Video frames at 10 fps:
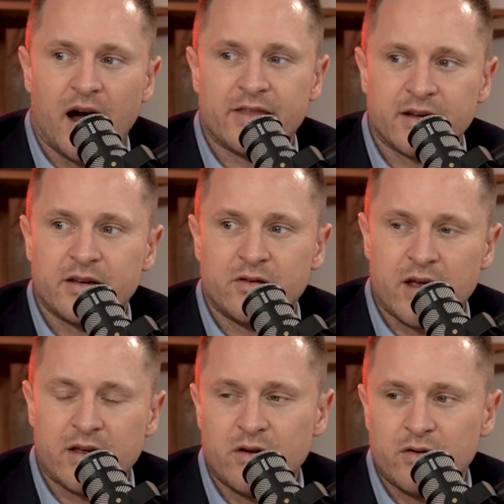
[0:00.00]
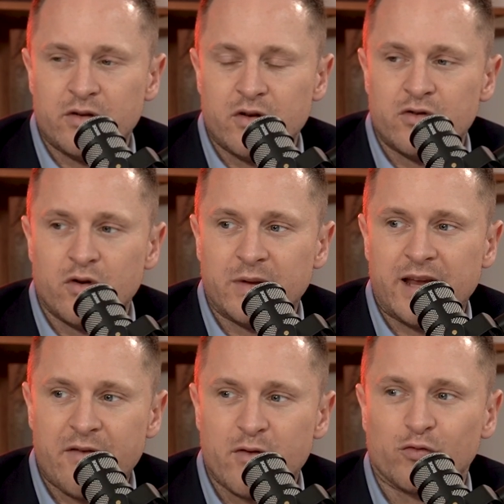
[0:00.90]
I think you normally
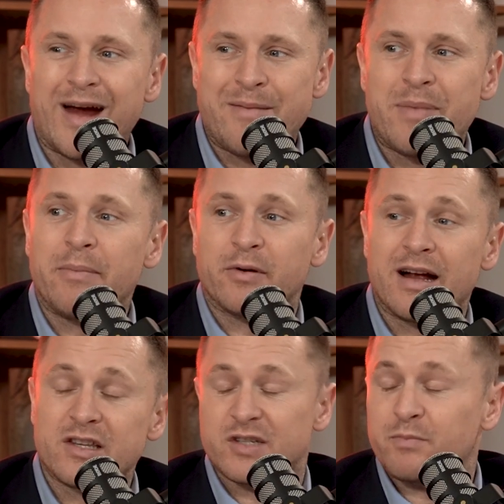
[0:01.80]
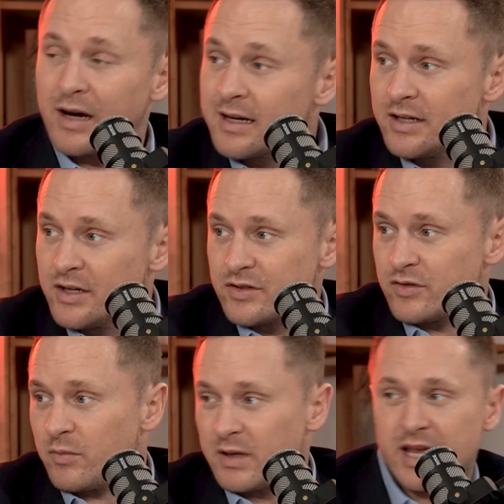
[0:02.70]
have it ramp up around spring. So
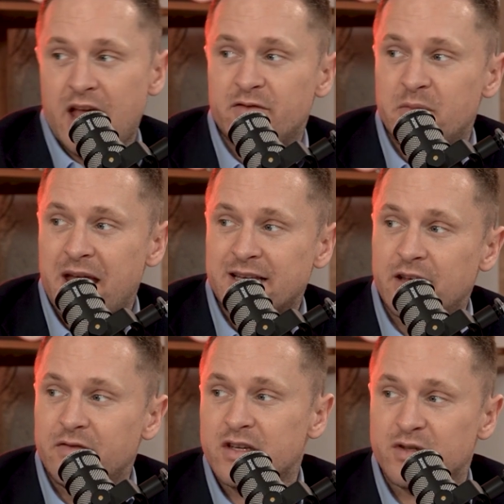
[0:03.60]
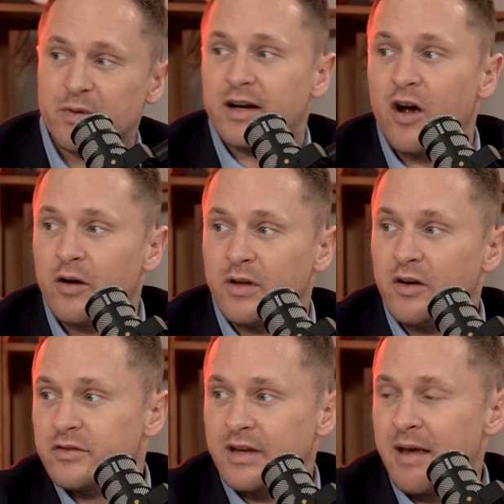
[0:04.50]
normally you have the banks have their spring home
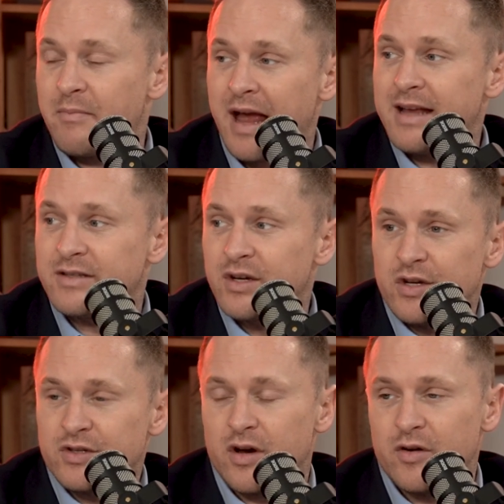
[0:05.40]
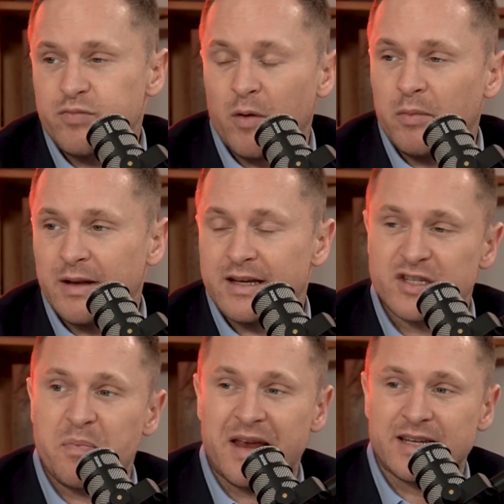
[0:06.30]
loan campaigns. So probably
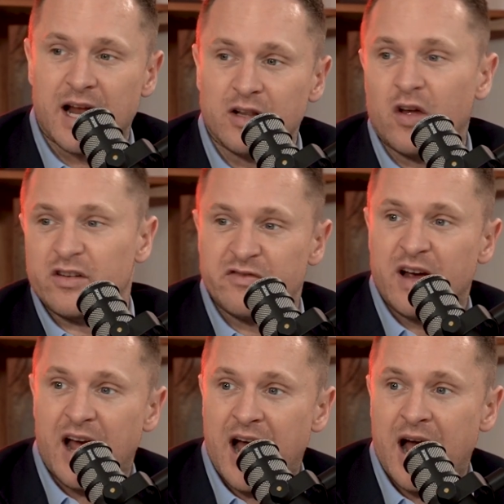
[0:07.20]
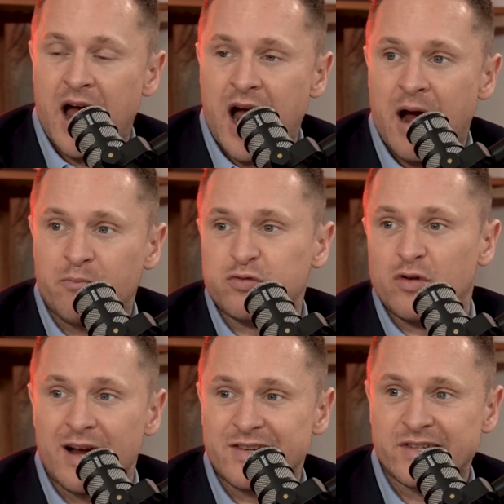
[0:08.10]
expect a lot of
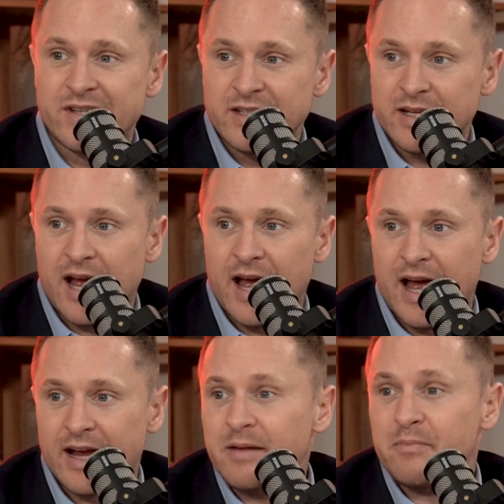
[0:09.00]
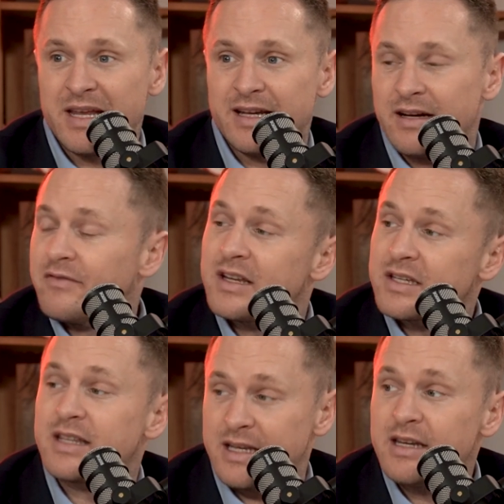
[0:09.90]
price
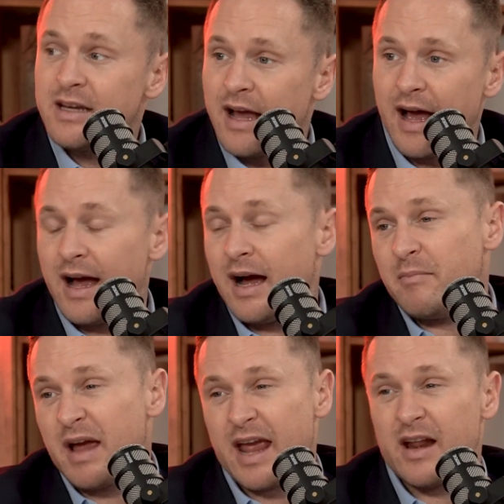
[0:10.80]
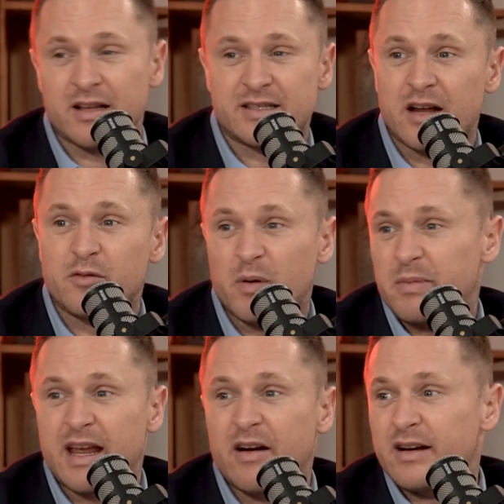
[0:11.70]
competitiveness then. And I'd say it'll
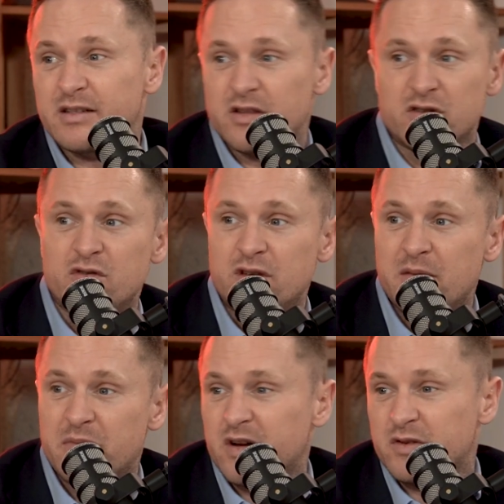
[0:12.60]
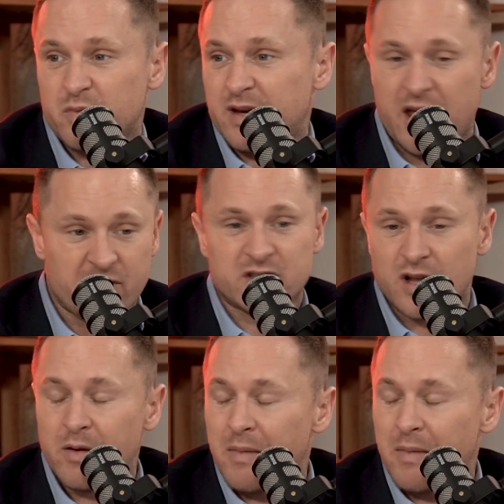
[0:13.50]
probably carry into the new year because we have a slower